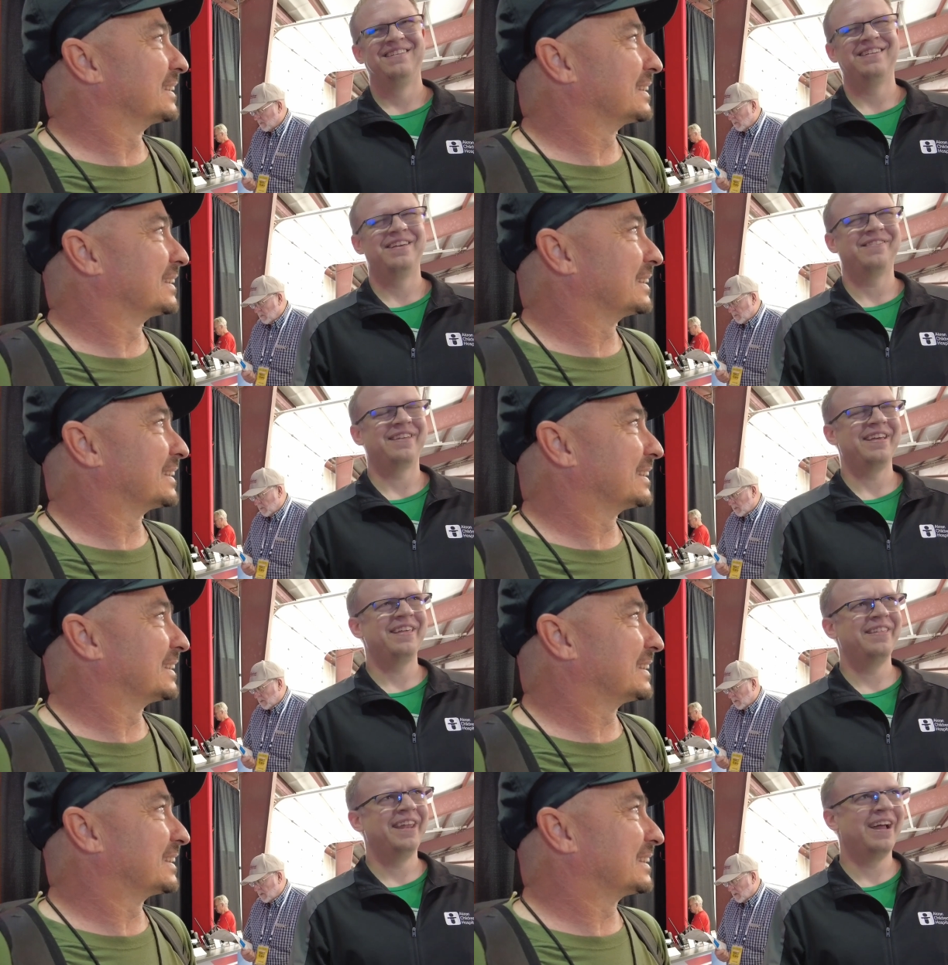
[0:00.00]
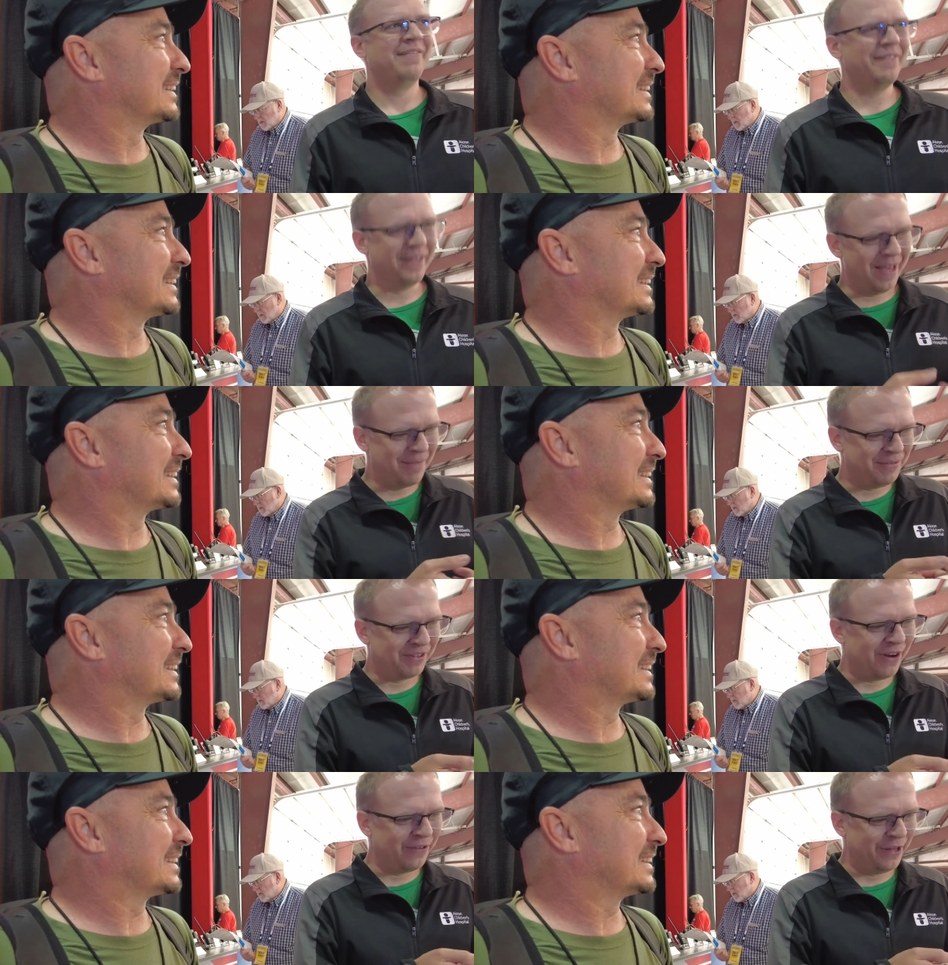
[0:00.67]
Speaker 1: And then I, I'm
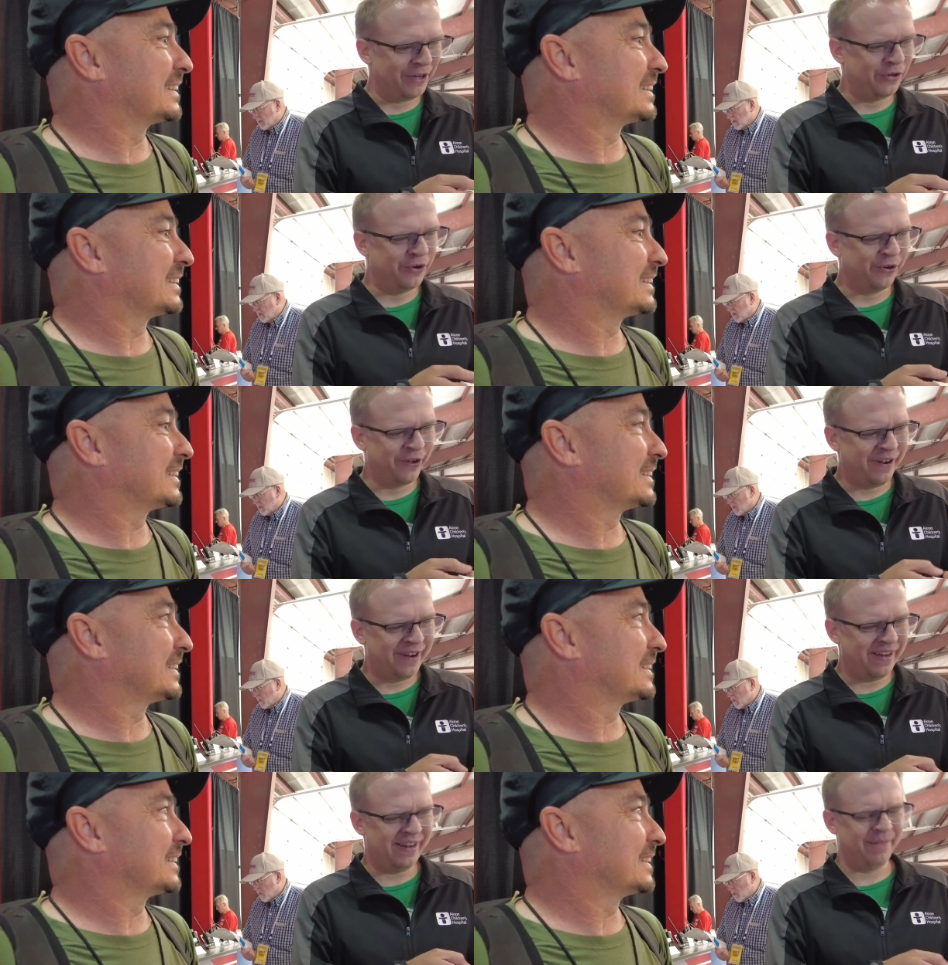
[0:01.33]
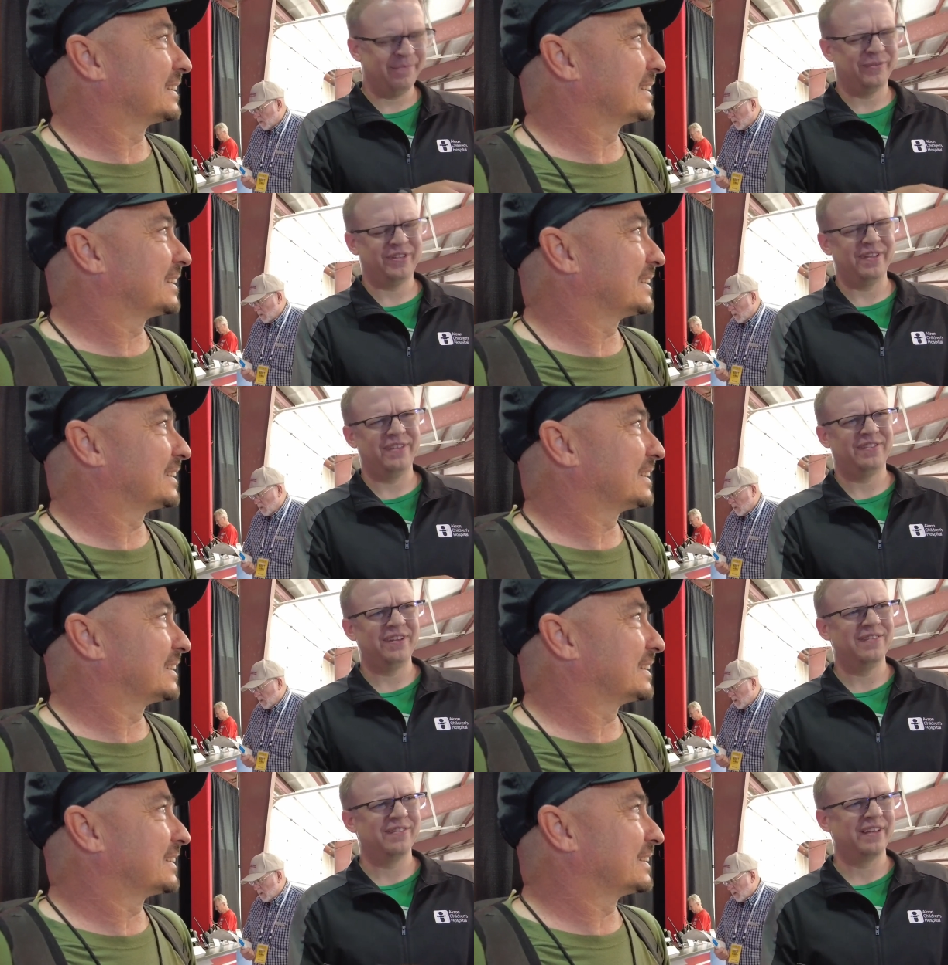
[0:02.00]
starting to Google it. I'm
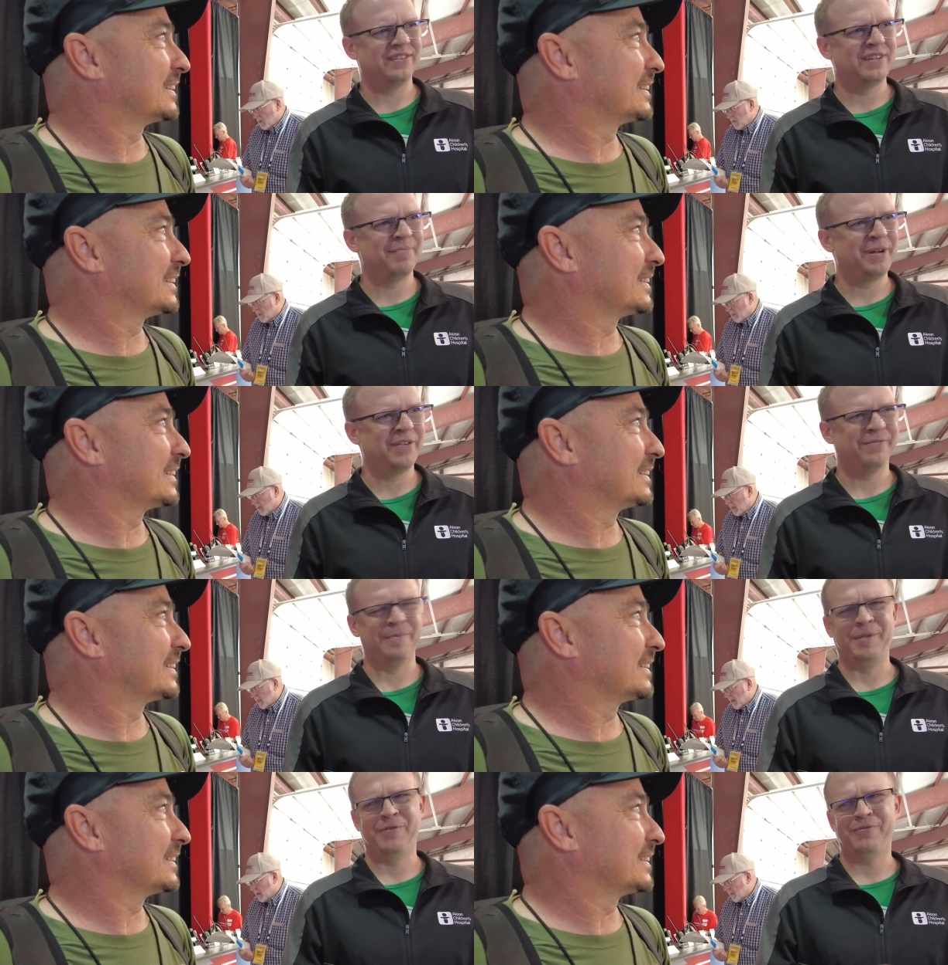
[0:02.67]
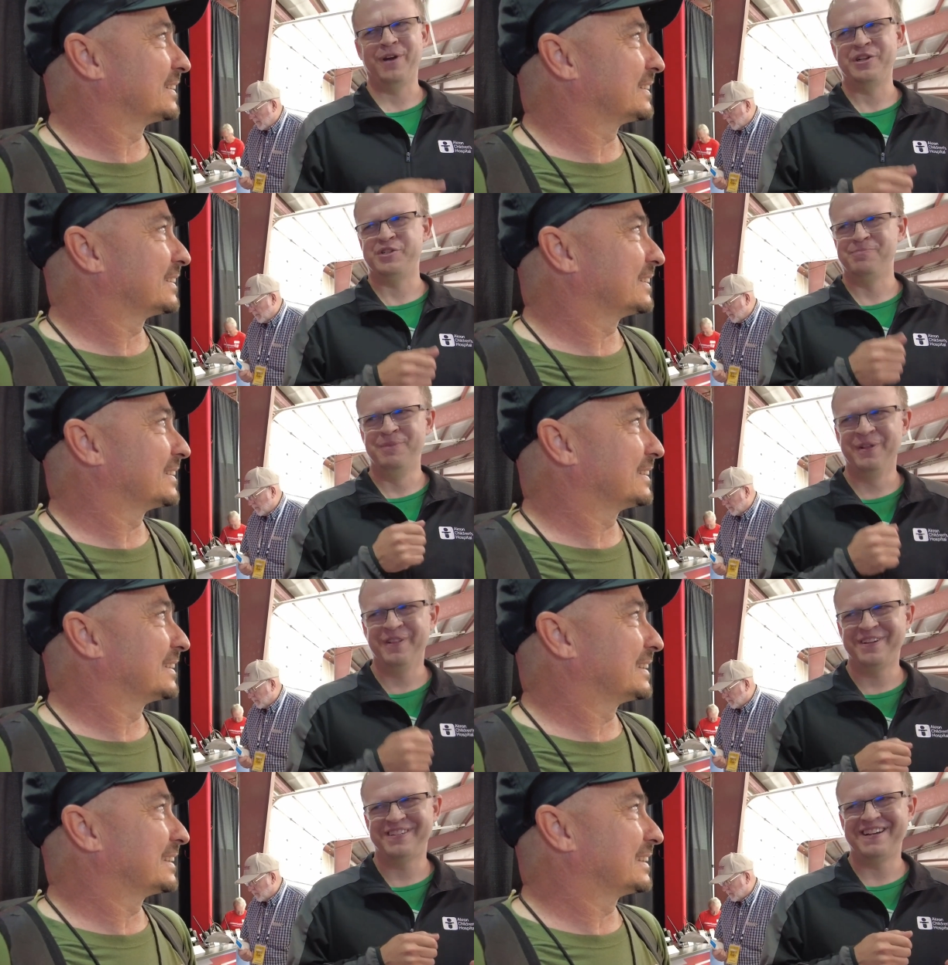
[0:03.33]
seeing like somebody from the French
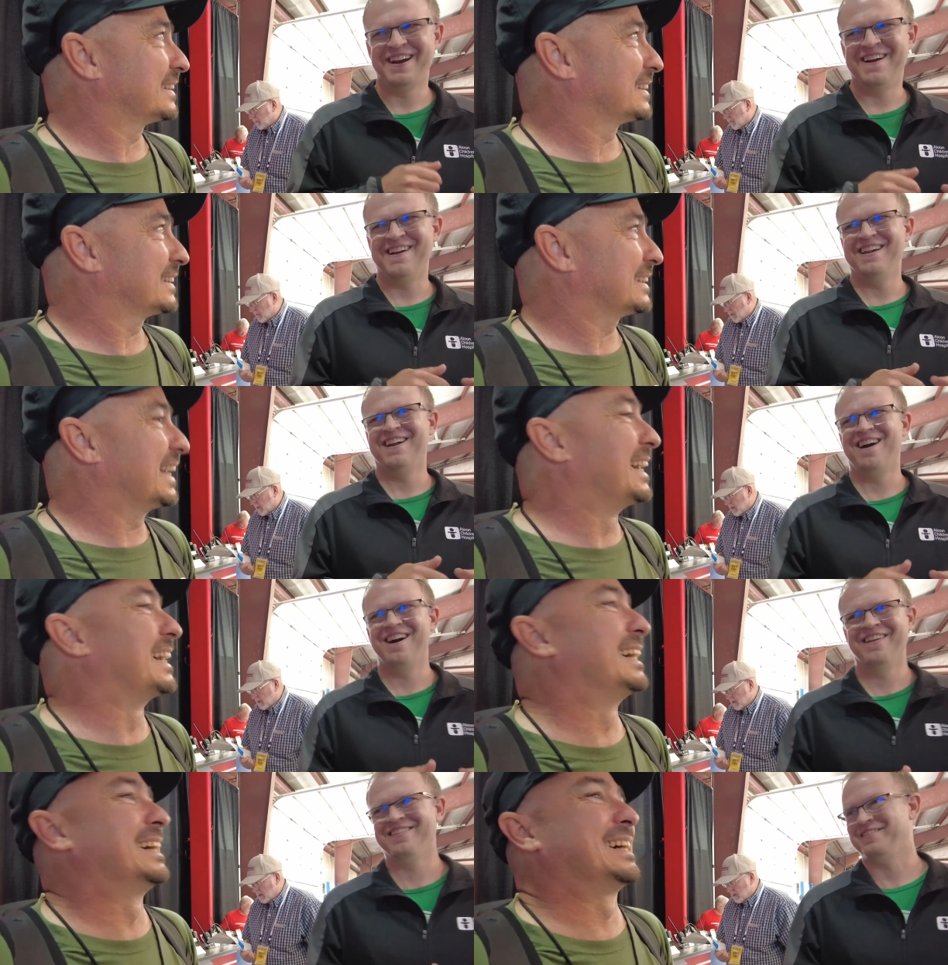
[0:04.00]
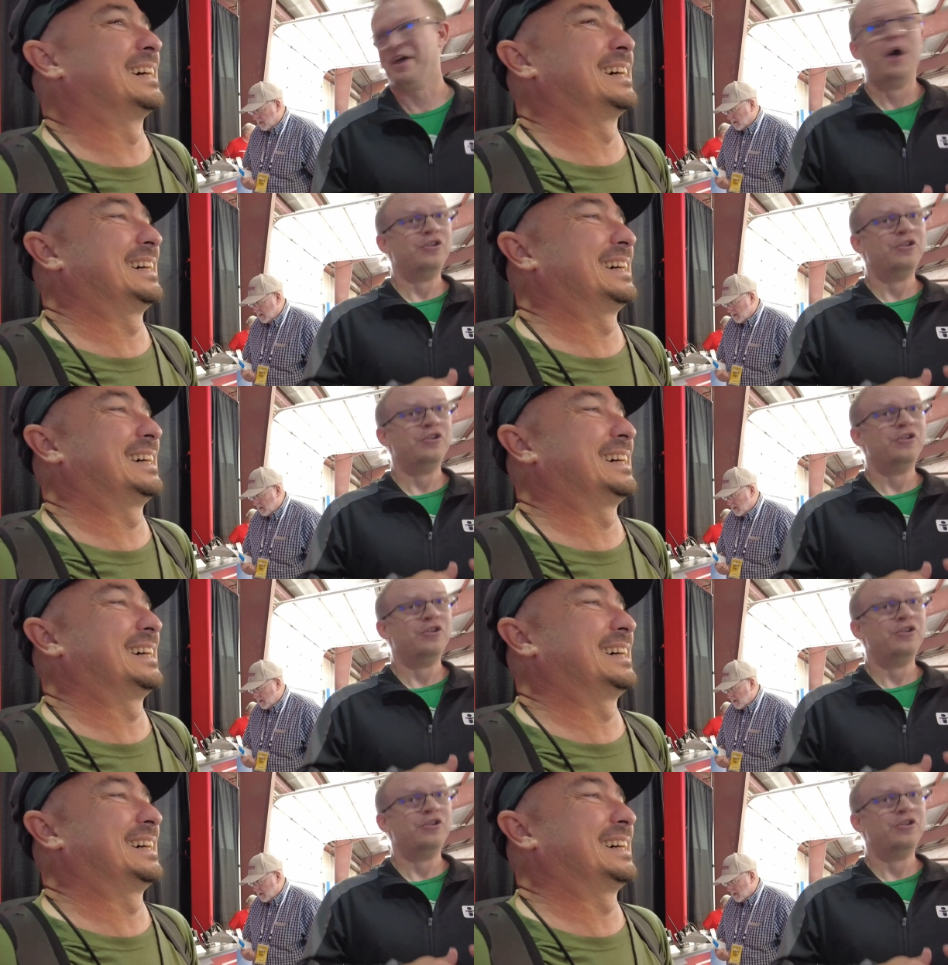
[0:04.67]
military and all this.